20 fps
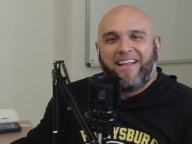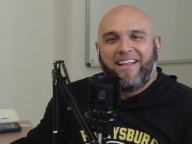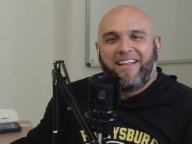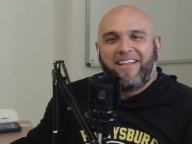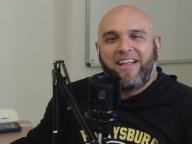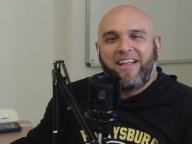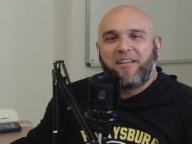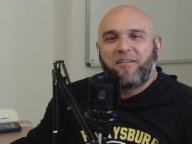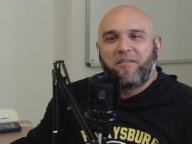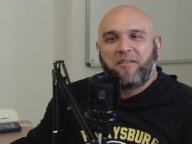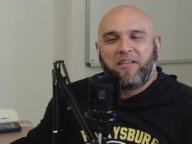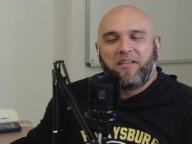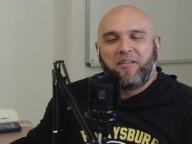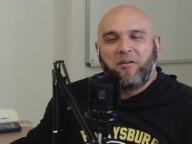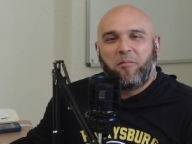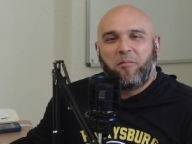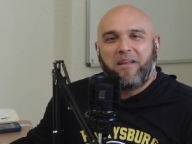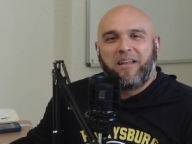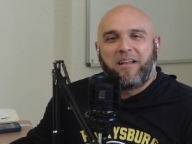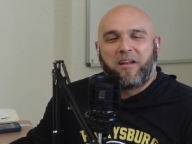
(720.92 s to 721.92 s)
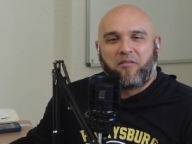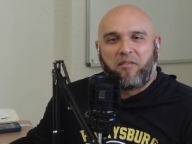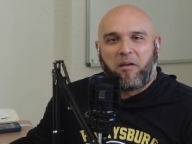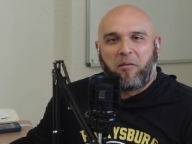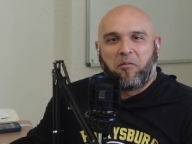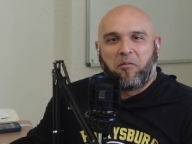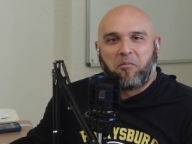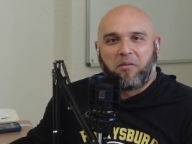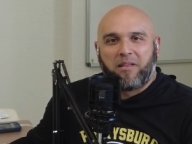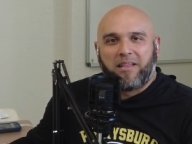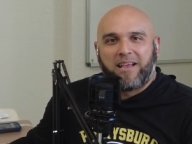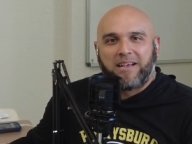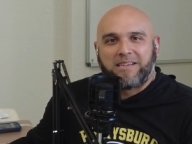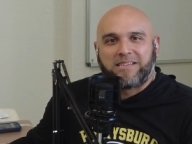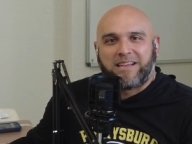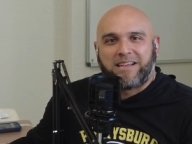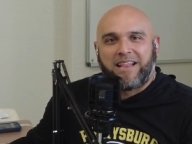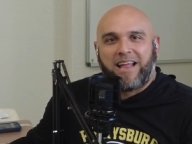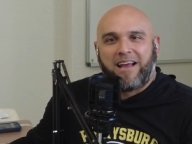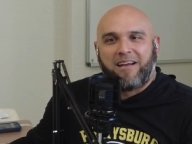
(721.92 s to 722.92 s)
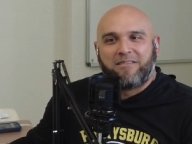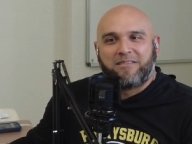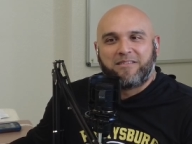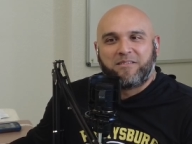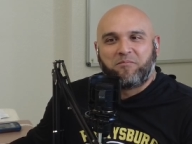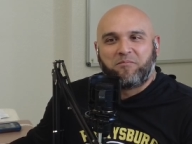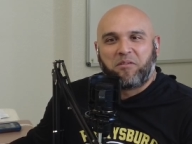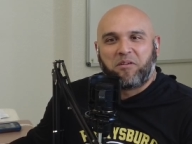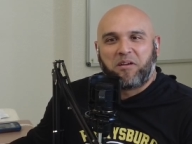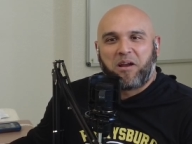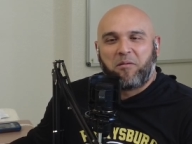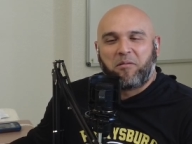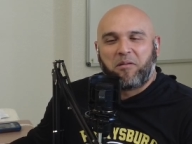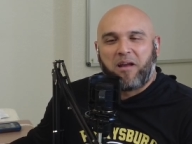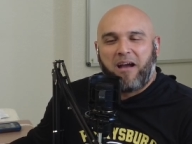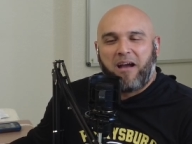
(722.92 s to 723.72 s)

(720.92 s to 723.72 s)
none of nobody in our family really likes clowns, and we were coming.